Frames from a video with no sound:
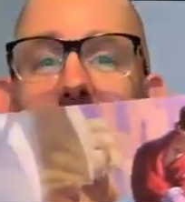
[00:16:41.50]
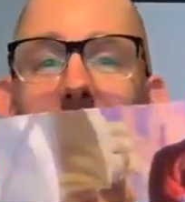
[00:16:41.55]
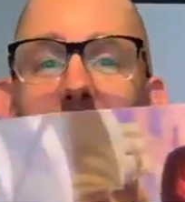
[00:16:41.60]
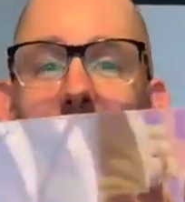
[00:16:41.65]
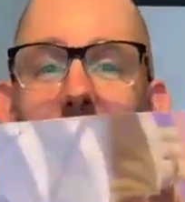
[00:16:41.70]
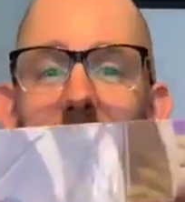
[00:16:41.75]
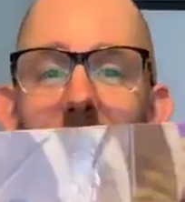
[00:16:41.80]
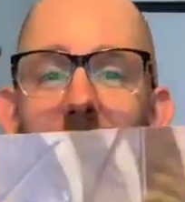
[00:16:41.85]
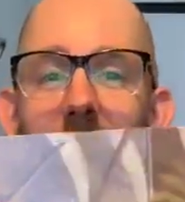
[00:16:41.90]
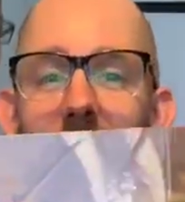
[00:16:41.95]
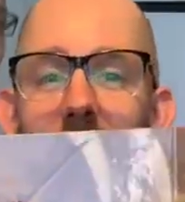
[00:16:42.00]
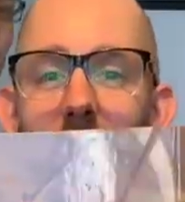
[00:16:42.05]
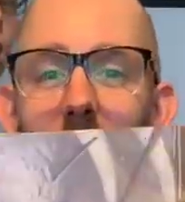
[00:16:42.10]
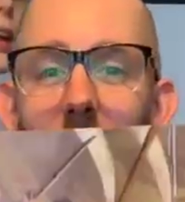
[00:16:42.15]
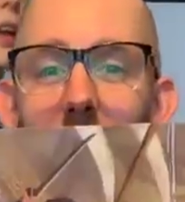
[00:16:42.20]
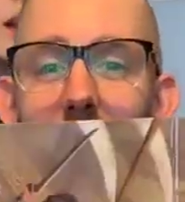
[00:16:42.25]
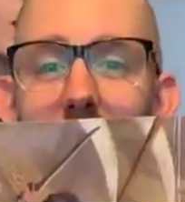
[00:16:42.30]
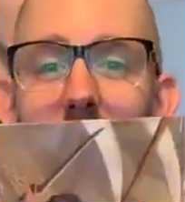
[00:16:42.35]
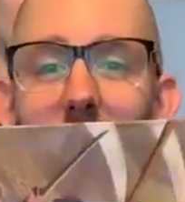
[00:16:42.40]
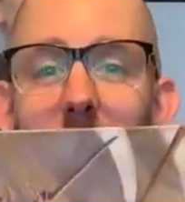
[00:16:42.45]
entries. So
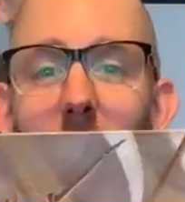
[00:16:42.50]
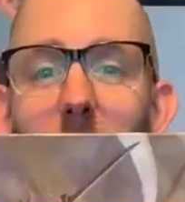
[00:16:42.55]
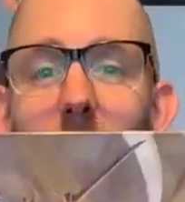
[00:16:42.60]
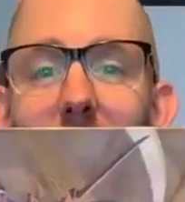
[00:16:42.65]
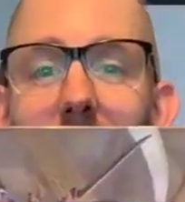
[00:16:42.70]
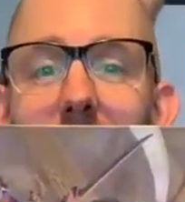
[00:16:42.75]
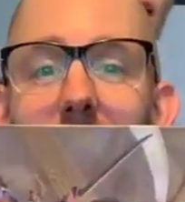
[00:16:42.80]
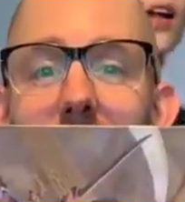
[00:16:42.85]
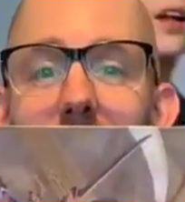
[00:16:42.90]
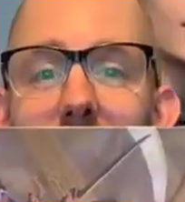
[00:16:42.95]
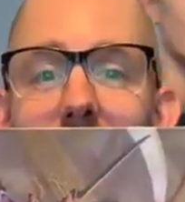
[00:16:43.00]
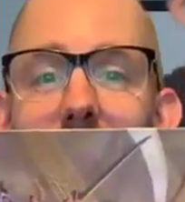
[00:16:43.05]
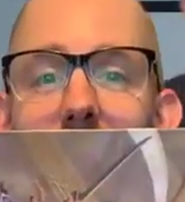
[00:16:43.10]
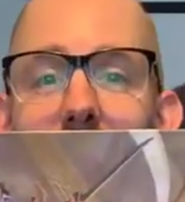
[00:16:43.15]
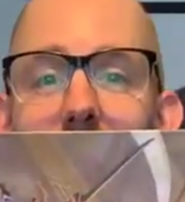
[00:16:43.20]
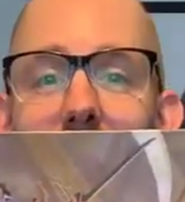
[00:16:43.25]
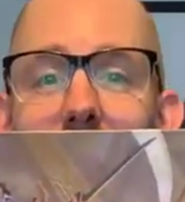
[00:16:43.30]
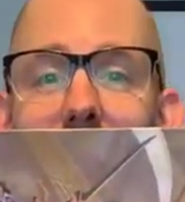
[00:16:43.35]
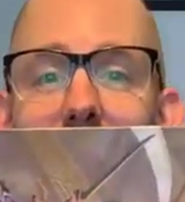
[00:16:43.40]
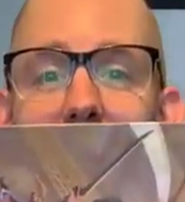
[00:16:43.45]
you guys can win
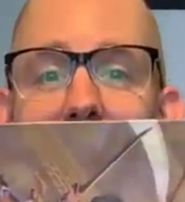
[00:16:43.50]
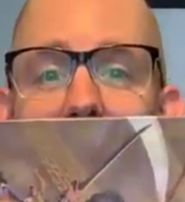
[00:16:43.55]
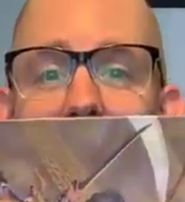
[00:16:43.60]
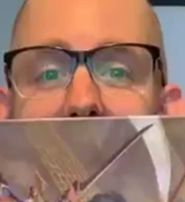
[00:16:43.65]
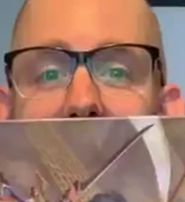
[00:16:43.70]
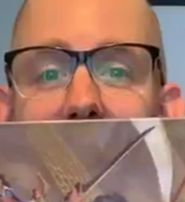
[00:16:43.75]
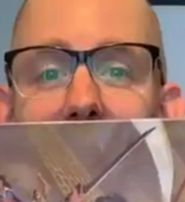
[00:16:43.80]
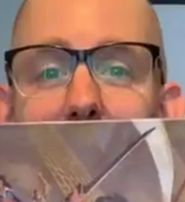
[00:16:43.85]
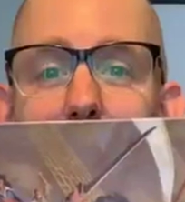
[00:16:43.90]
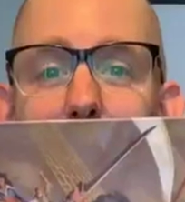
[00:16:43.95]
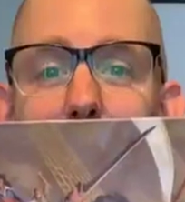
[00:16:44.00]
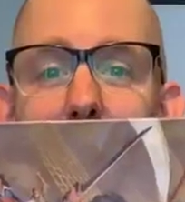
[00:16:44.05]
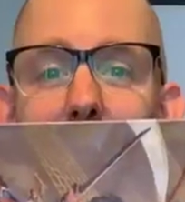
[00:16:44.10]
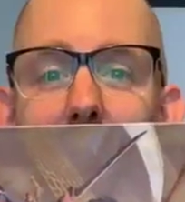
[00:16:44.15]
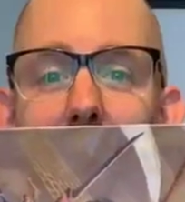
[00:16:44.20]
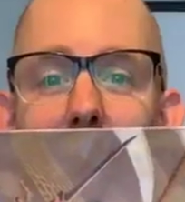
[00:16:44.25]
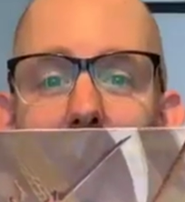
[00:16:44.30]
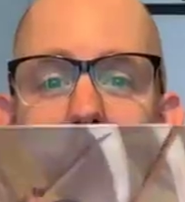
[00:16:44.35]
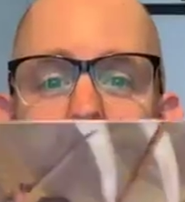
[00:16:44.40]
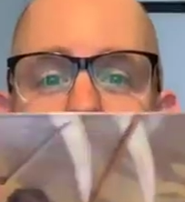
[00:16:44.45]
this.
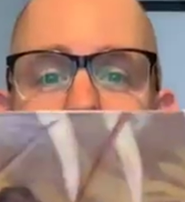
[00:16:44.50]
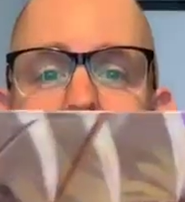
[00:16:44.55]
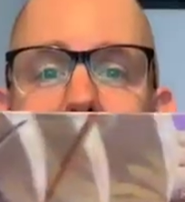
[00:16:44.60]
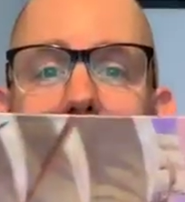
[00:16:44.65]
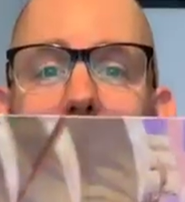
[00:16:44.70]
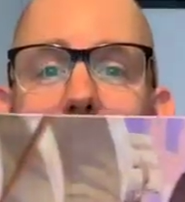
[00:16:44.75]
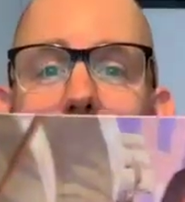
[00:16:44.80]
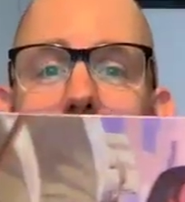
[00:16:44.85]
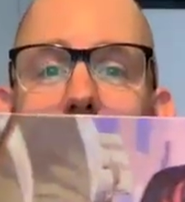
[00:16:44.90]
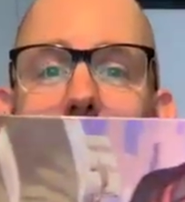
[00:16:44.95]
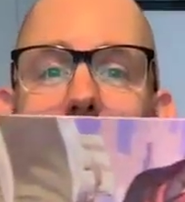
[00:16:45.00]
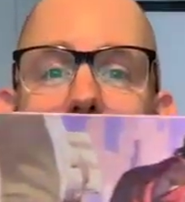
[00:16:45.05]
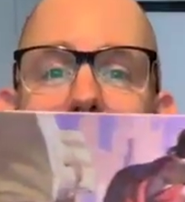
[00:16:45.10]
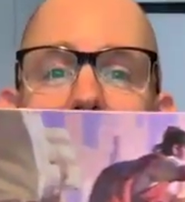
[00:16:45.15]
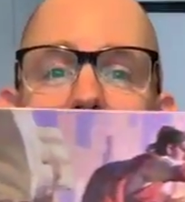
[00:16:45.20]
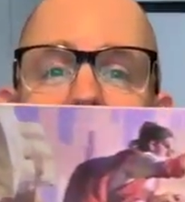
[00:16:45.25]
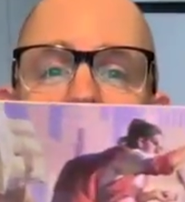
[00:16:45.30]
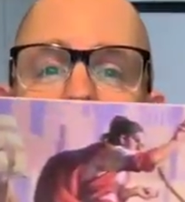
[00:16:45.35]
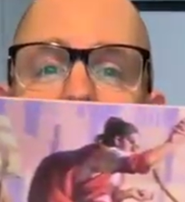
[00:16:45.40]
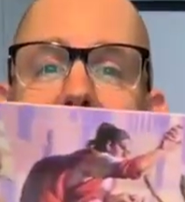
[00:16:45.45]
Beadle and
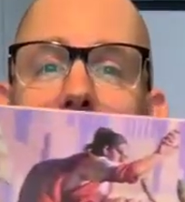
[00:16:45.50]
Grimm's.